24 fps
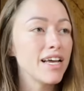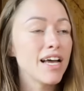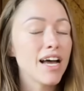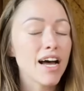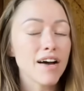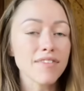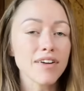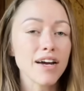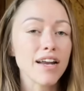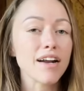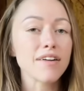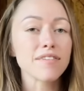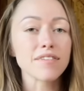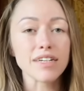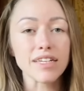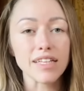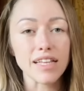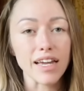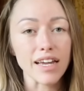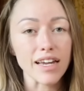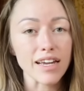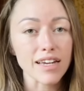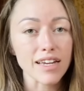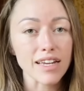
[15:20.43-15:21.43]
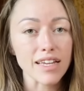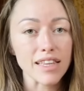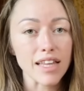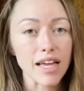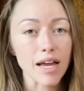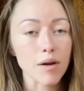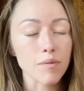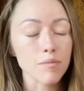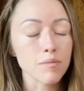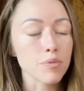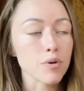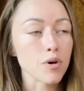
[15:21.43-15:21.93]
I've got everything in
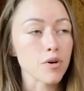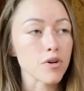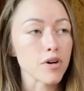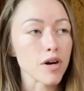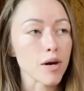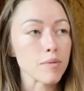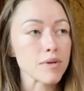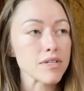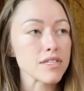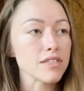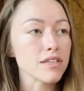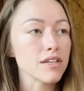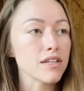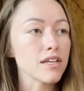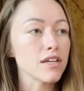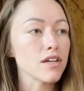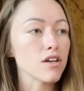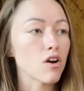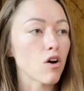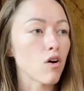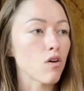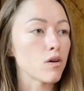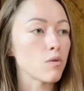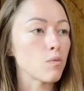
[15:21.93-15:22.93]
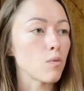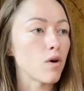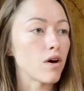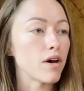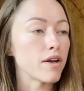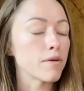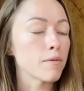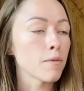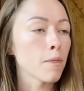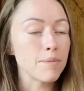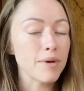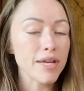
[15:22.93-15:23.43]
that program. It's literally an
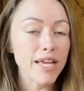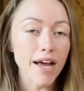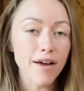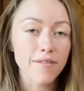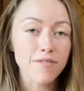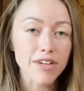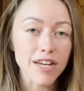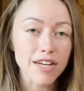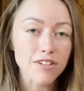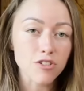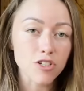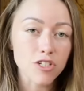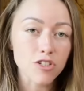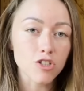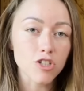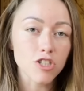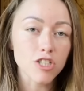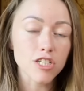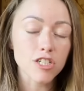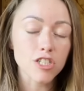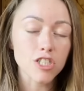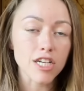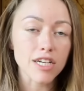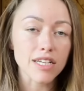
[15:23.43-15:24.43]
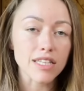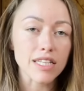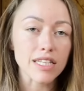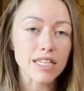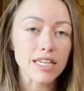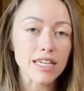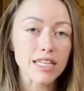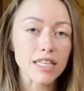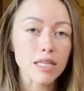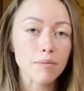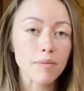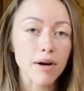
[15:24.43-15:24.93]
all-in-one. But yeah, if you guys are interested, check the
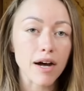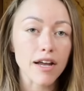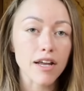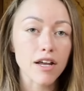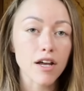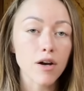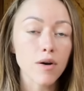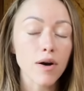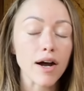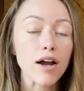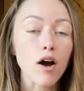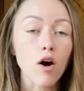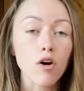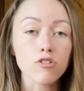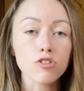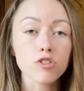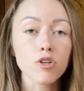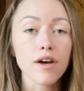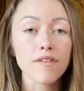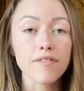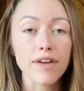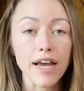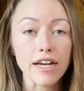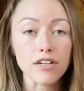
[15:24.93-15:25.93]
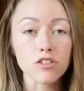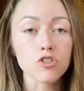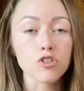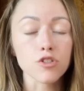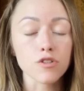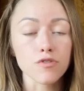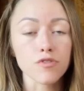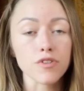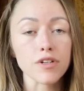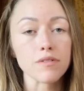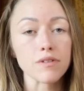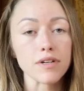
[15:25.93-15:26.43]
link in the bio. I also have extra
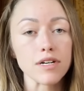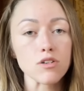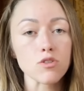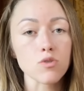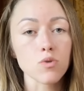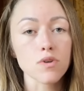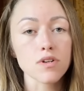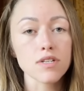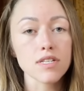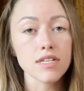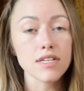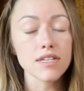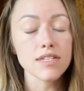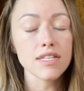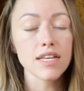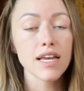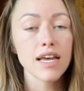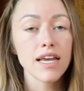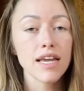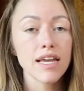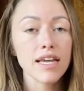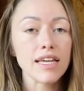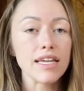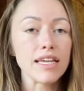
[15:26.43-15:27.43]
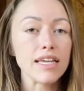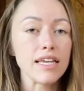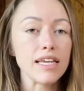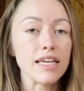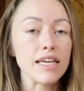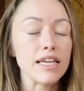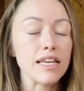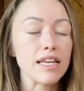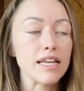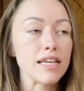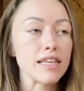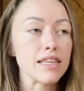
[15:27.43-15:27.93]
free resources
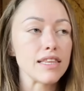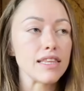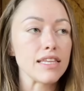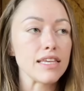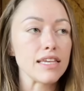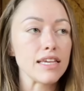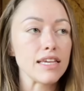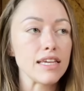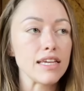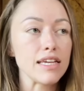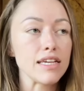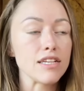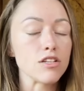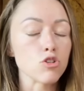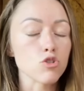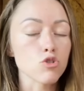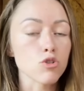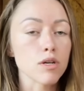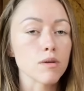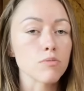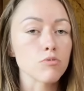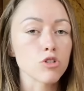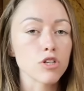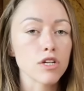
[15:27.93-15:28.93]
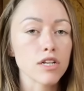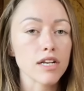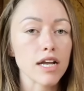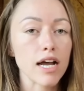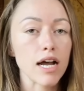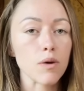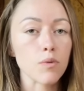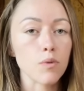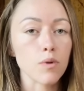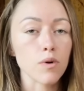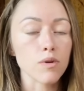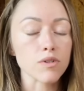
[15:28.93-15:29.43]
in the description.
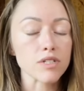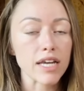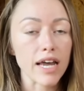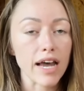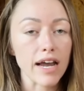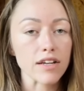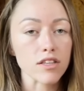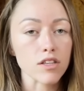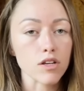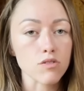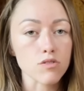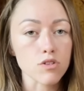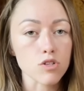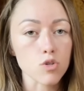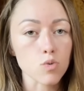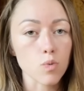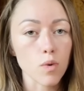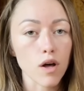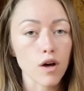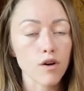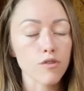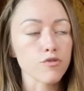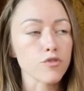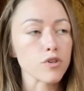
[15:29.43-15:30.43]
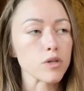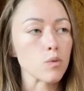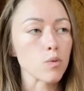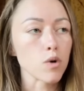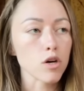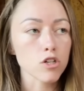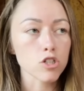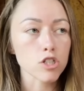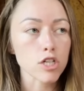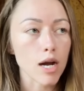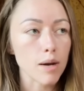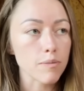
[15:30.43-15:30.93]
I will tag those as well, free
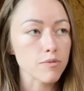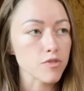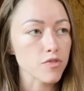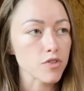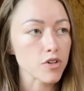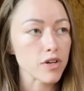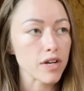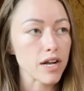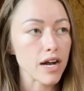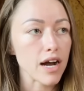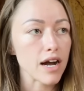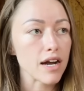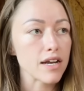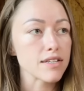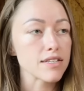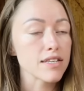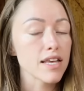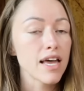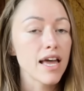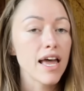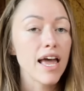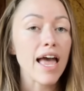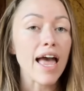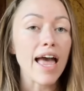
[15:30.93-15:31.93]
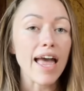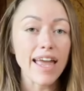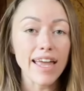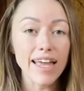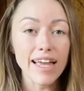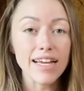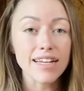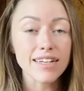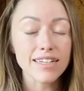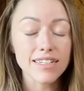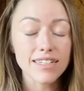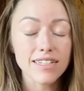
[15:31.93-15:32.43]
workshops for you guys.
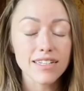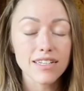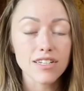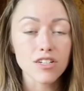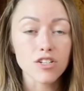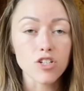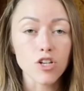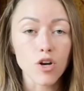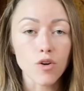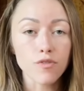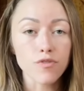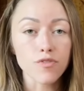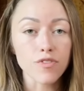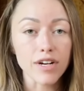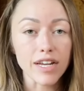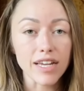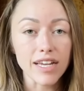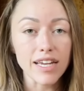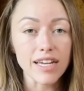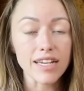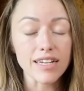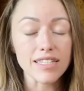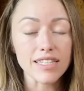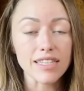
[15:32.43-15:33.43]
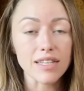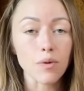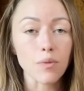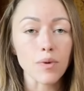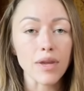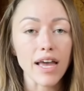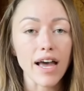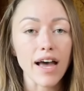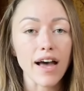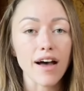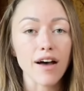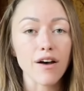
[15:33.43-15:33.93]
And don't forget that we
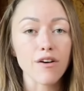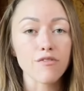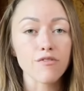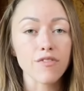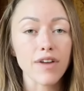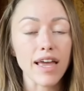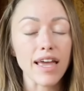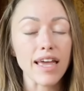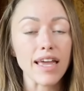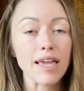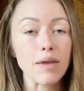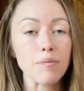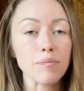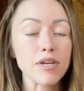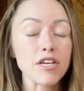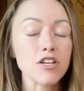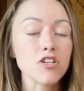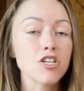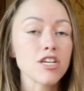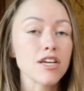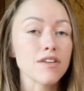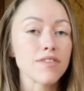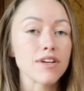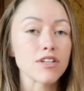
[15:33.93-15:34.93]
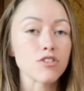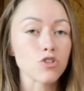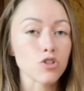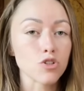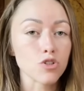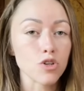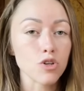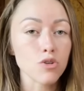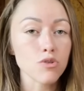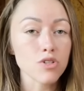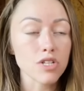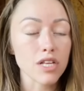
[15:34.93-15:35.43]
have a Peachy Investor
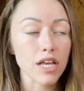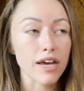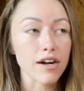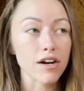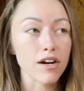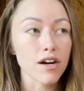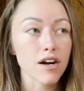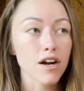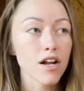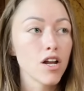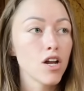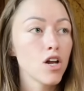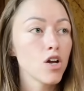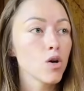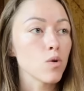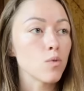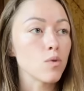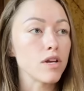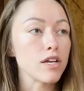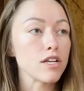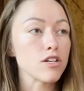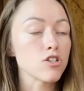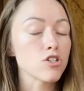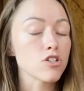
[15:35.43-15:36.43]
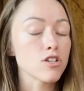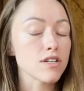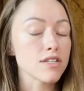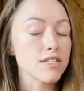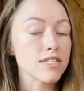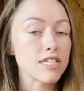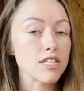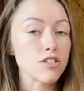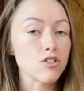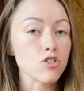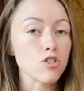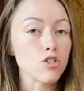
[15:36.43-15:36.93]
newsletter, which
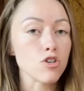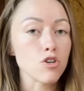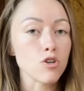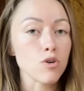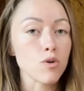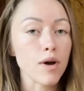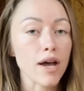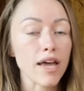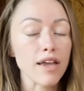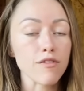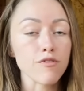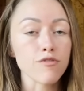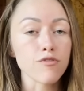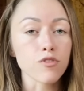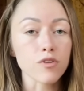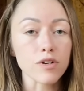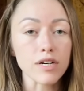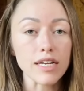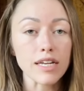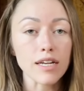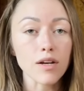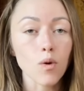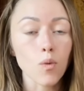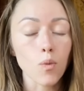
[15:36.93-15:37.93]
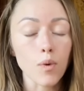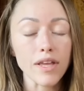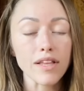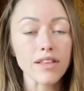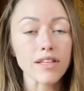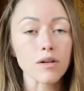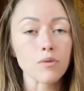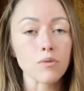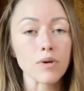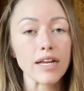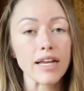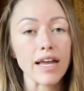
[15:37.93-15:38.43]
sends you a free
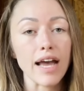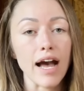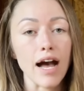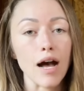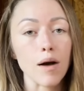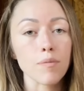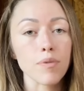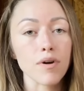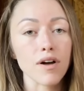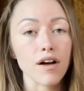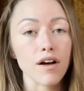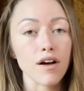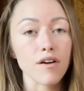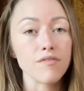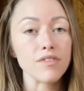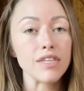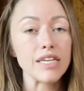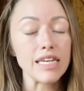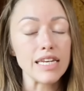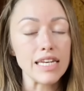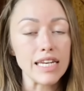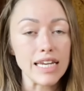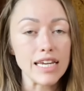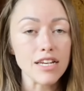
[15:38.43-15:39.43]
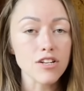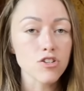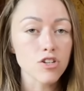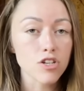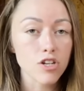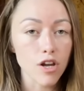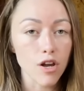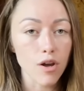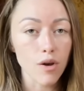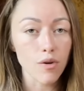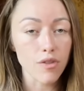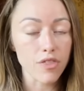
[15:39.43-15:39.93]
weekly recap of the
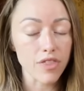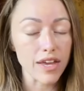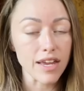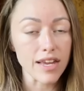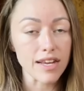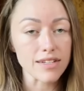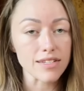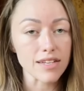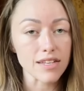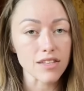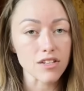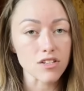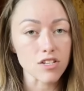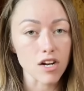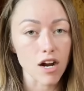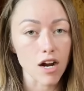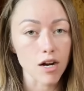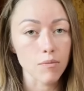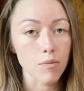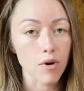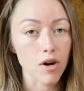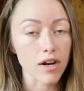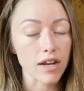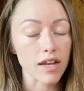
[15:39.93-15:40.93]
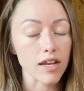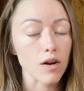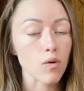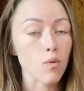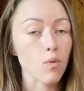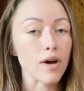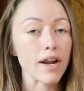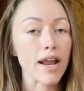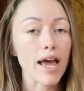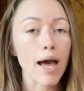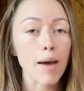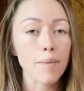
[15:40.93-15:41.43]
need-to-know things in the stock market,
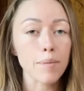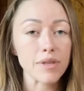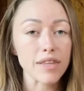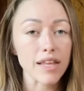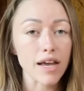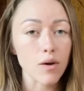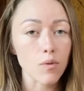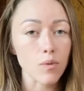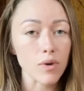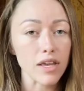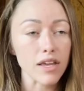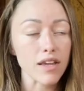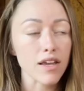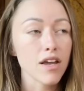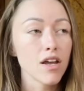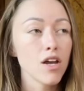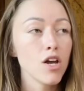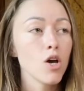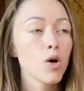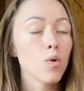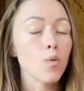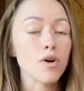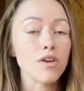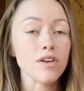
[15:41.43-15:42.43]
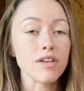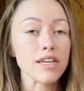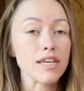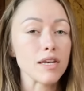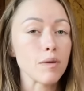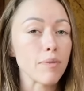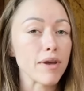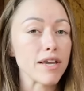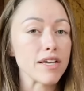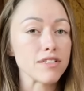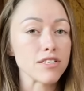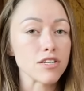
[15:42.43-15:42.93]
what happened that week, what you need to
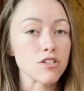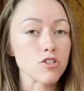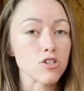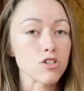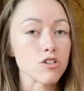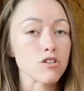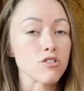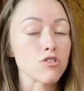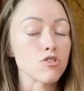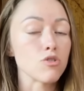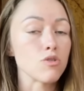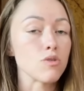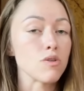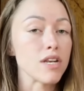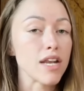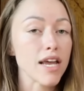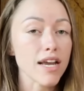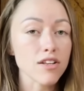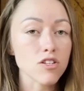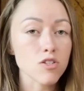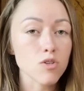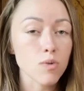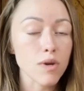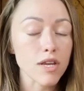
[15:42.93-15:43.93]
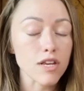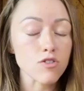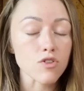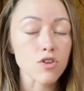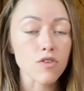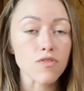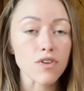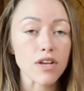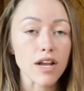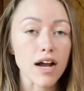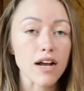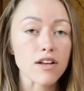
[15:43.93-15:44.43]
pay attention to next week. So
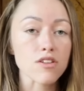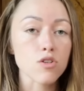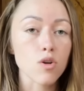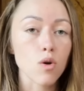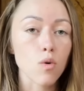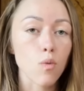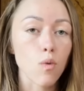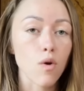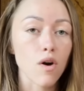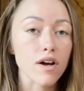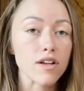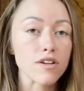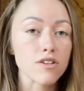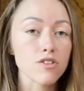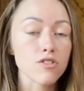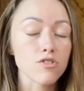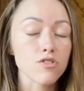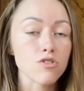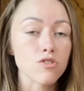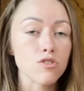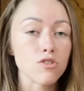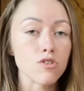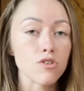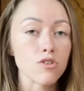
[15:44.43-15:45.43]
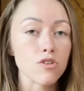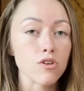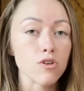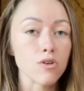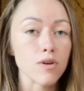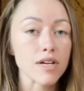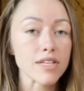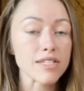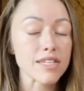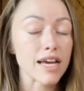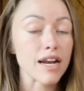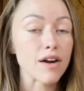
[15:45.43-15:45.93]
if you guys want
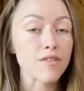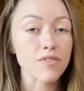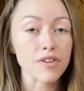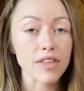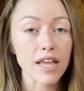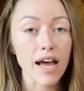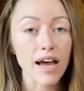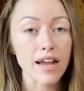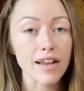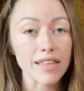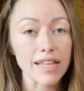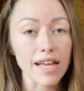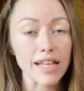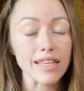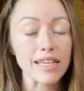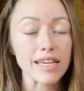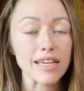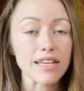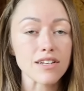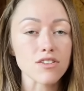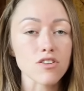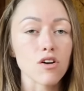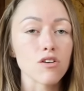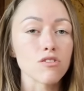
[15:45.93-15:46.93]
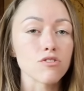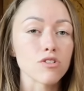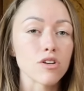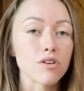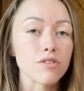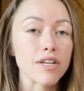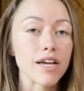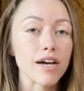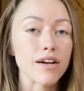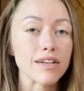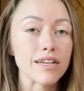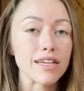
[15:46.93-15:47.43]
to sign up for that, that link is also
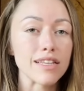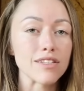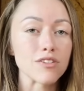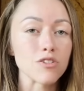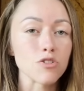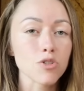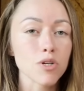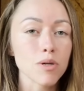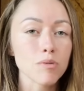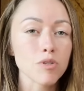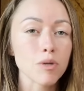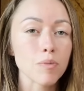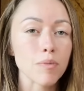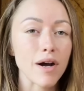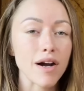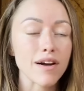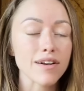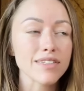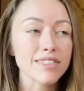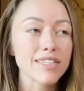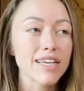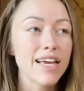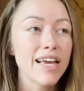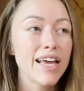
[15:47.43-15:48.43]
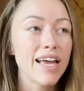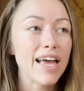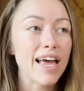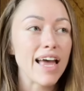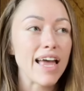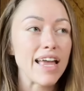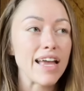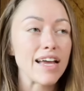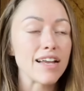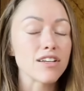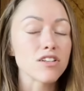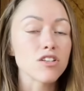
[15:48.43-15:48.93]
down in the description box.
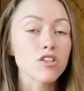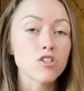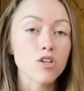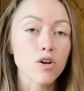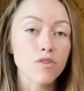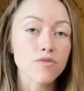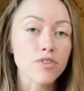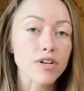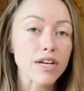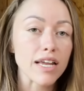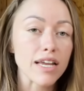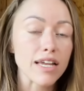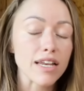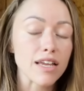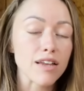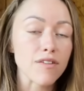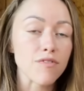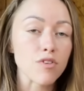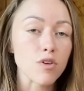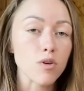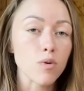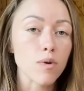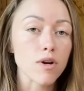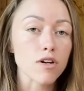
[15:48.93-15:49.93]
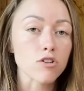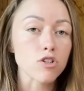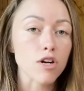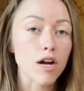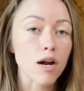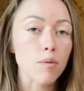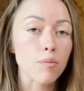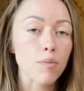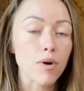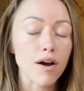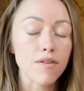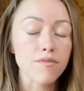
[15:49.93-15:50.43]
And don't forget, if you want to try
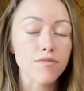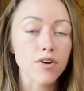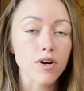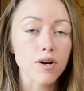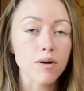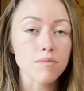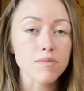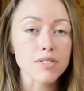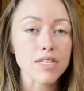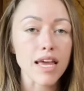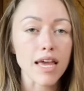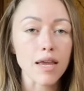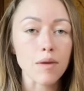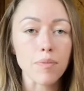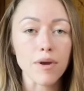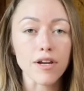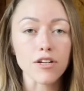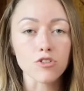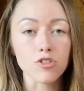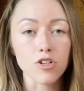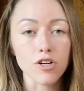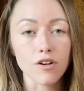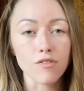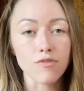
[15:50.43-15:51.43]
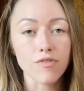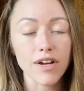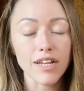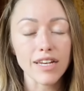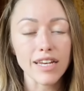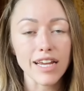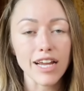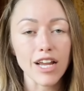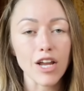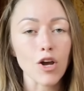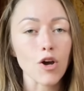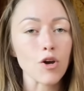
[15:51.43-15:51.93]
out prop firms, Apex Trader
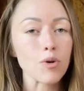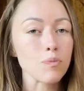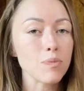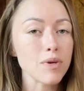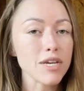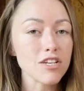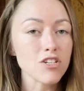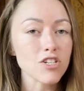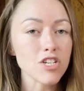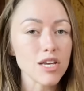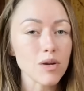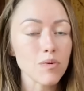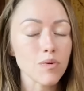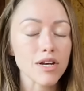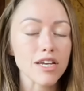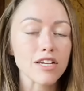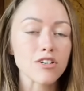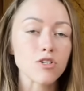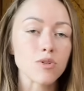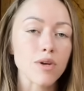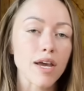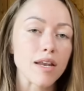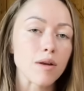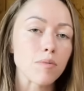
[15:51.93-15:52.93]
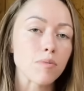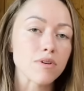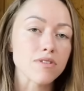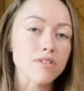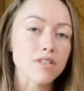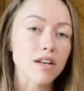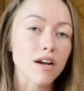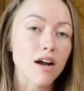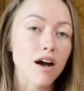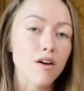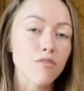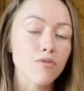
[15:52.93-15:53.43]
Funding, code Peachy will get you
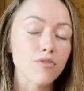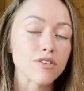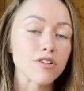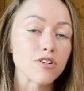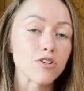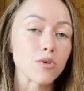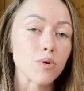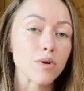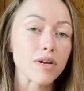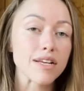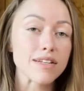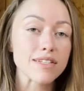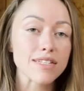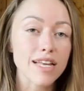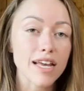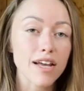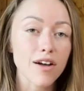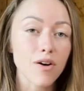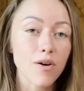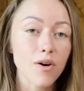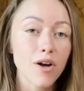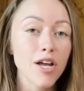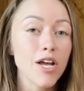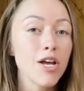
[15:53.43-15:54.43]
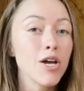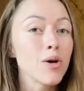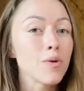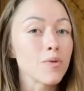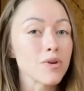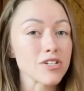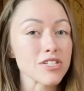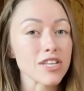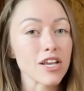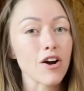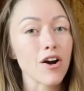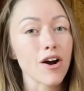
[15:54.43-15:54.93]
80% off when they're doing a sale,
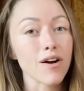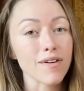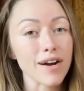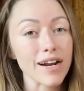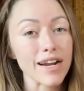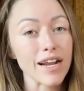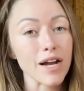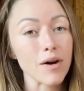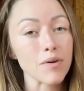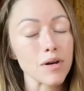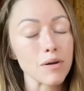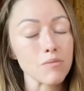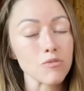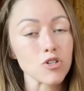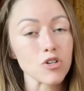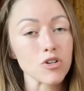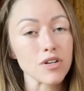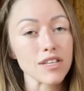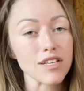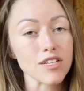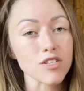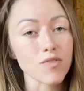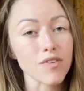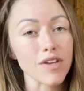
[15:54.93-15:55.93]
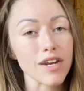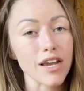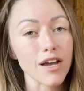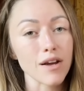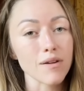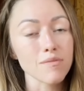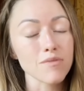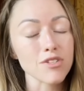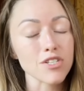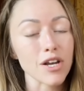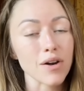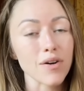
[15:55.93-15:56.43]
which they are right now when I'm shooting this video.
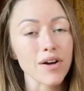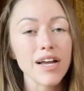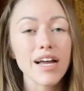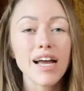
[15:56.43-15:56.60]
So